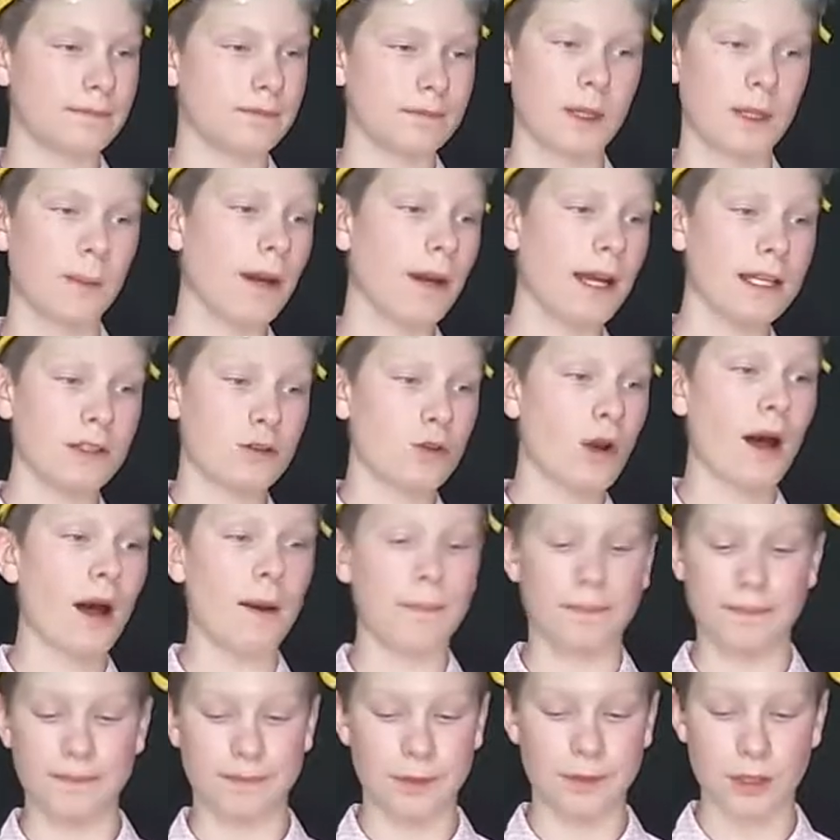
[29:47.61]
It might drop.
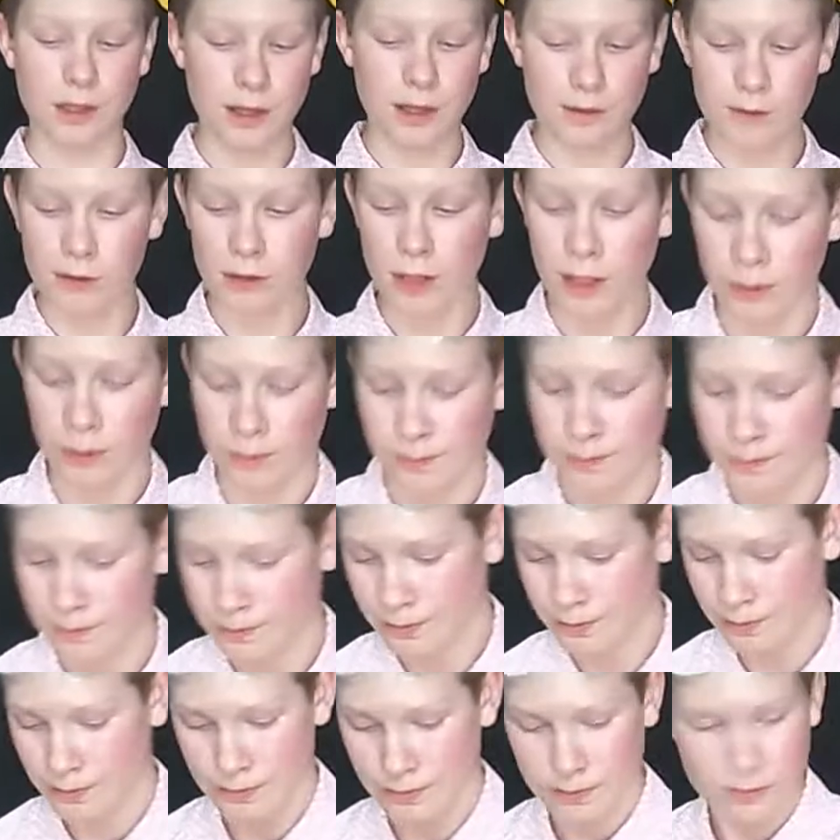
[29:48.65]
You never know.
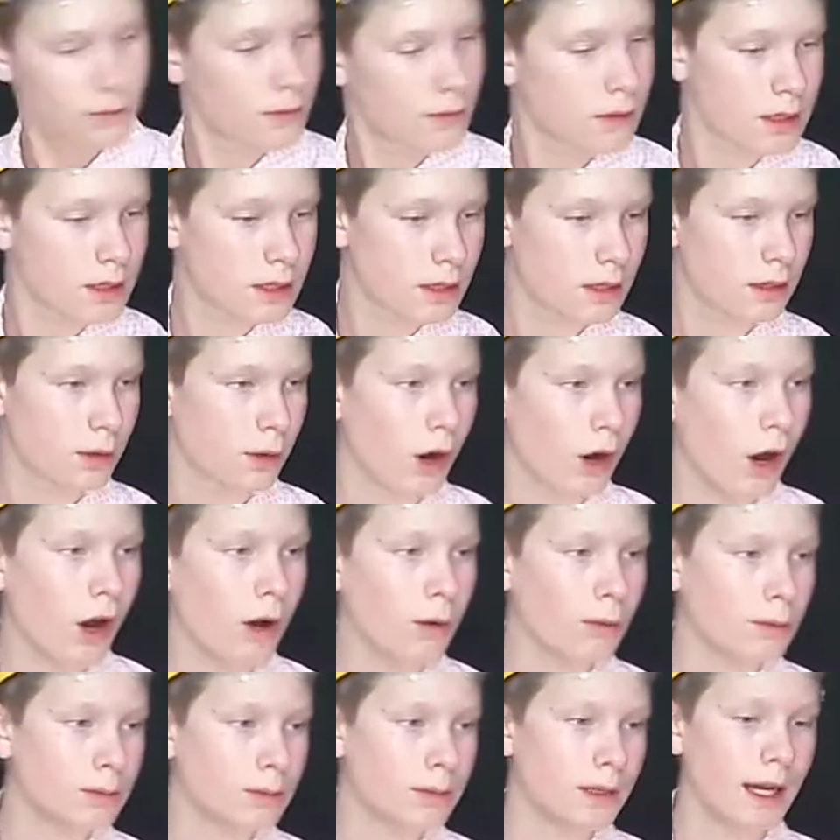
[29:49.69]

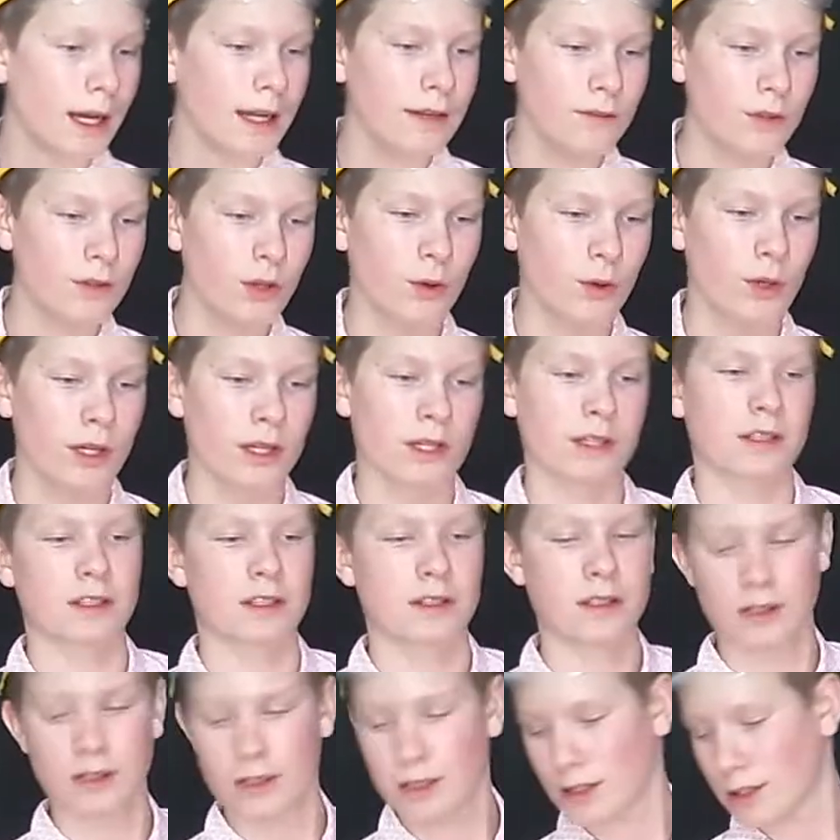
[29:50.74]
Oh, 9
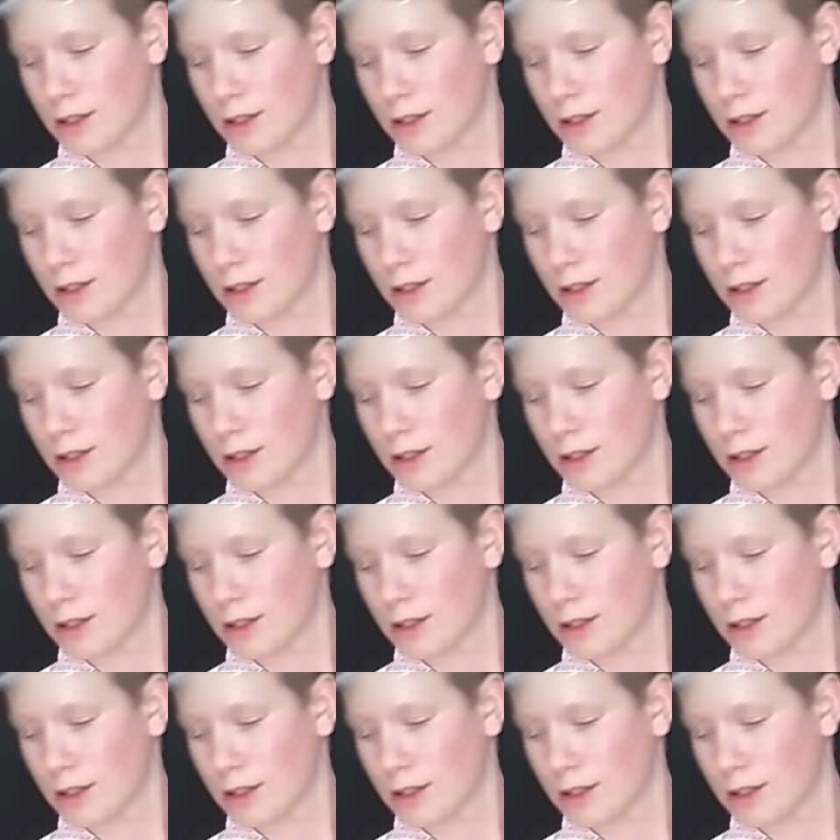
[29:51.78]
viewers.